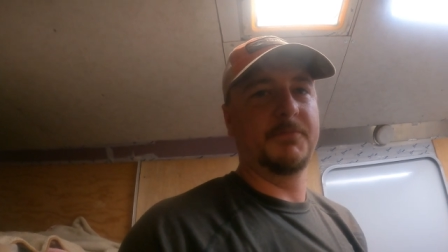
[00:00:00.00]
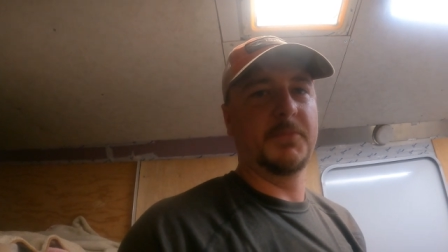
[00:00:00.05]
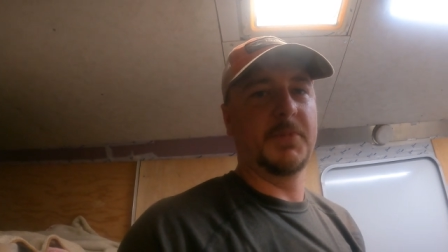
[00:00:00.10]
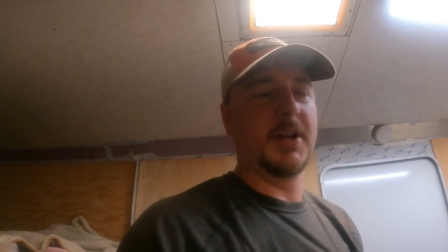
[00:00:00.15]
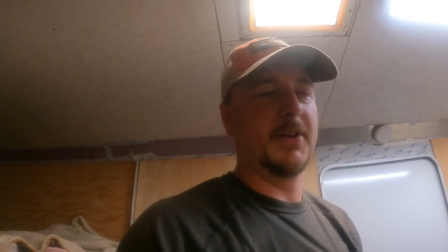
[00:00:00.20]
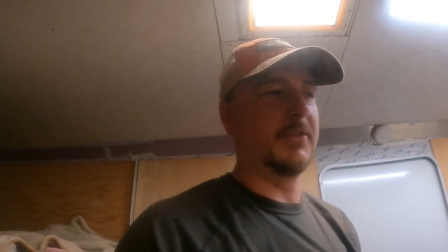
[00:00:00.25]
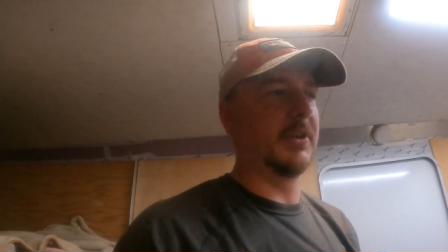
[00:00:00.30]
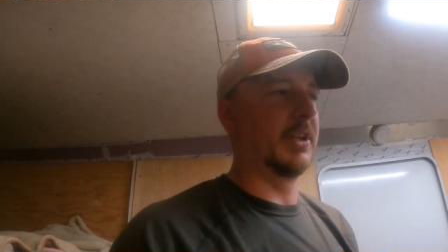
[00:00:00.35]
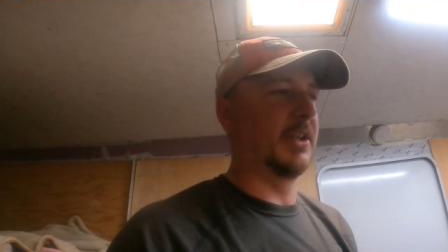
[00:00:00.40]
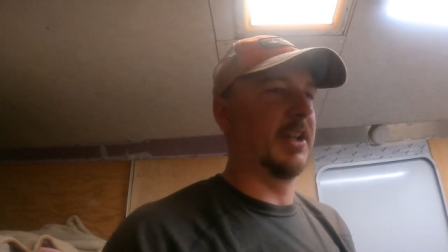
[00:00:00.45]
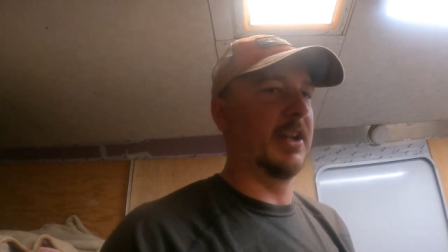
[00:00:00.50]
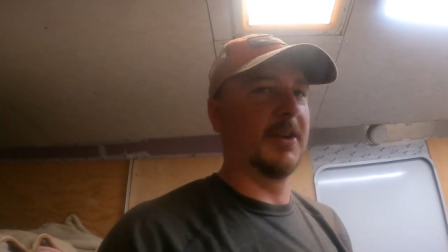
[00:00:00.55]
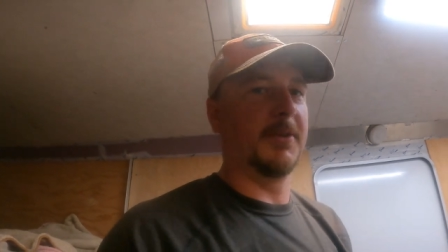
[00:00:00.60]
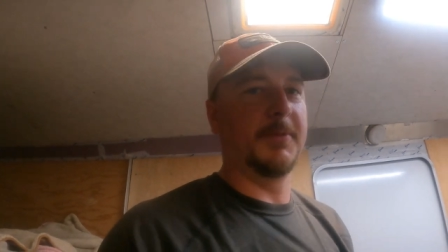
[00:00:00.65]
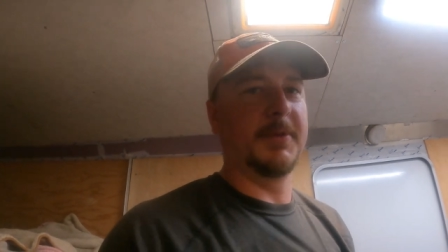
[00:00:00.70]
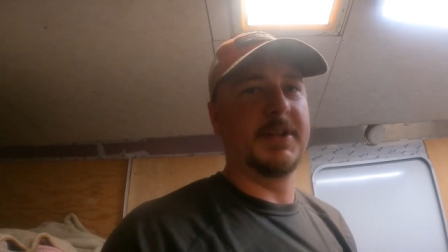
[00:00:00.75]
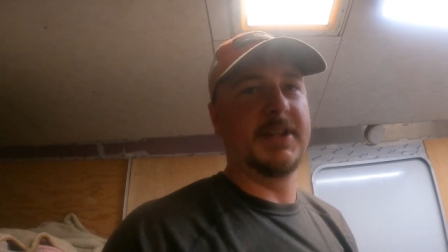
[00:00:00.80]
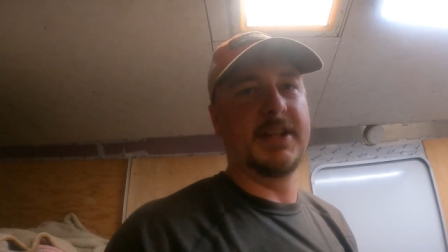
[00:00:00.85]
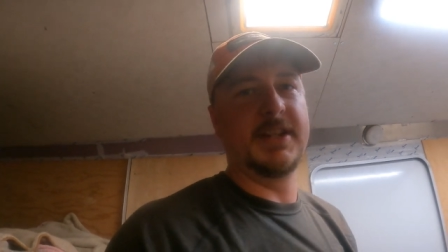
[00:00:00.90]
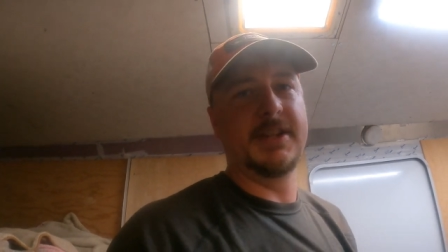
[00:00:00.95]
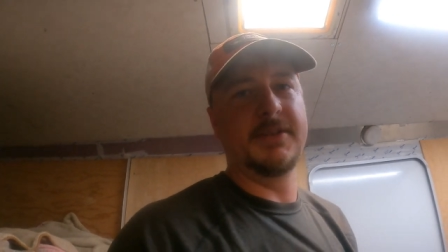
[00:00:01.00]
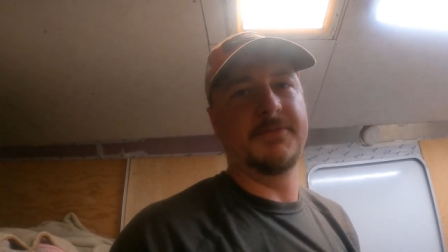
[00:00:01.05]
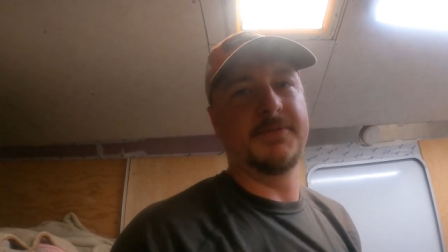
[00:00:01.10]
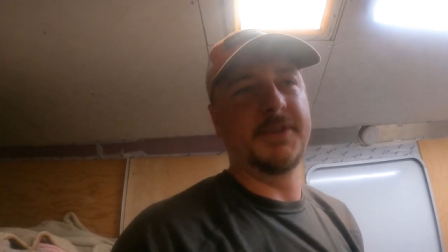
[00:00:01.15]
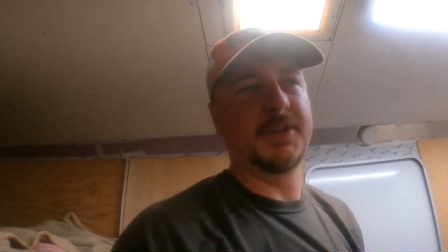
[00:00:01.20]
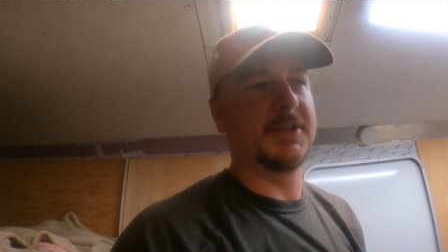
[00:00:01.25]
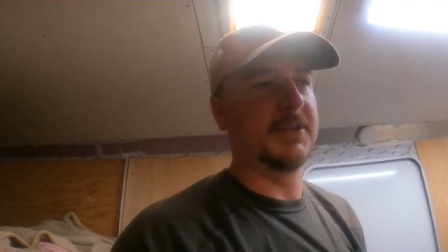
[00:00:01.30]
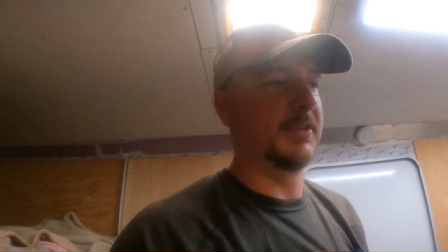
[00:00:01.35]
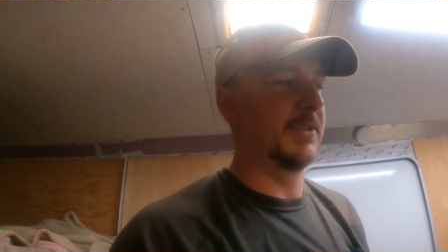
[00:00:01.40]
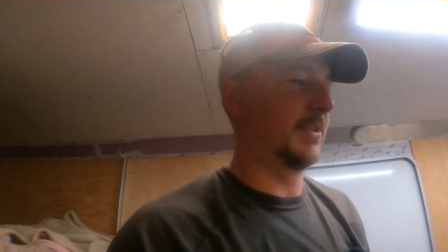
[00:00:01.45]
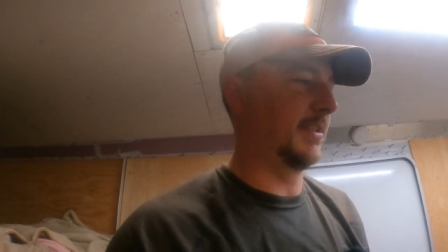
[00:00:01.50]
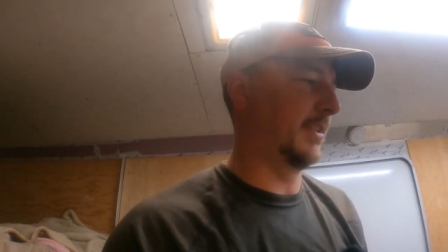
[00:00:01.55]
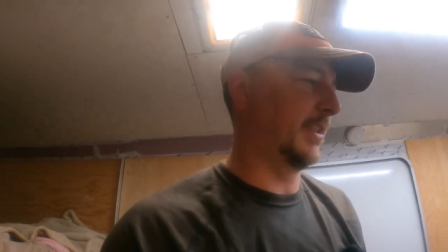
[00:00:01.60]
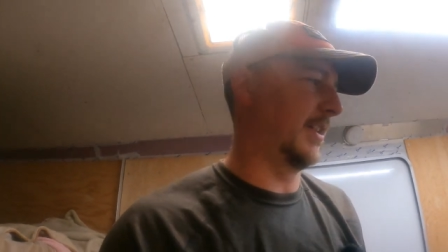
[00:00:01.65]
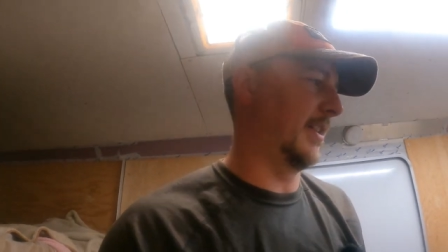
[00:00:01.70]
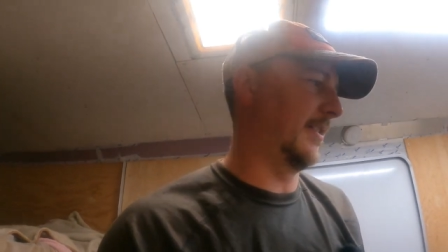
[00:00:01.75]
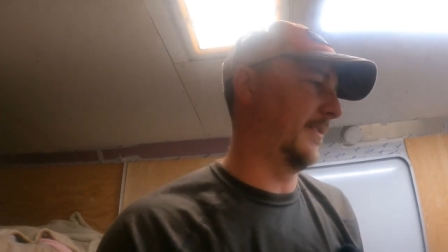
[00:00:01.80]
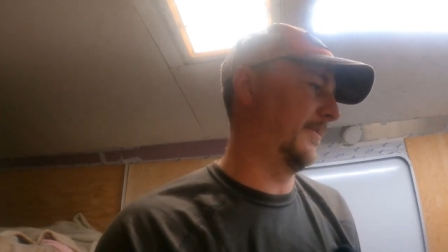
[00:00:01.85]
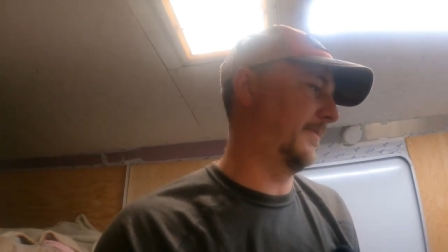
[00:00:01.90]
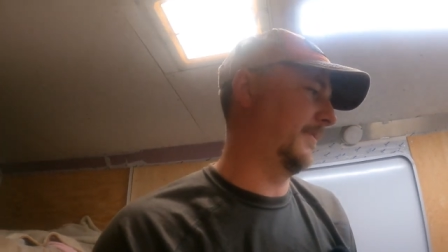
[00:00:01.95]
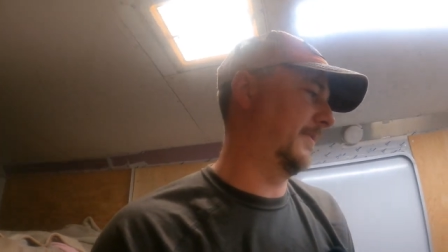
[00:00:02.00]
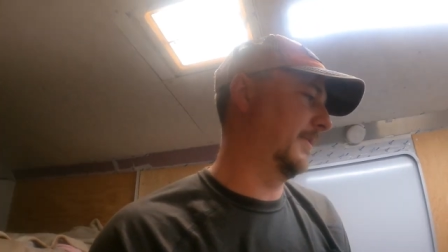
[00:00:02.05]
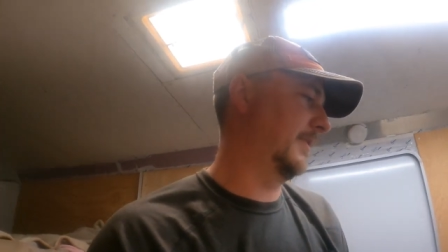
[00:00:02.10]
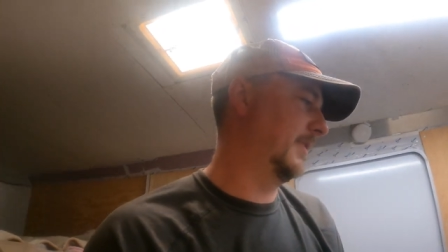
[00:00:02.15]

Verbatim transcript: whatever gear we need, fishing stuff,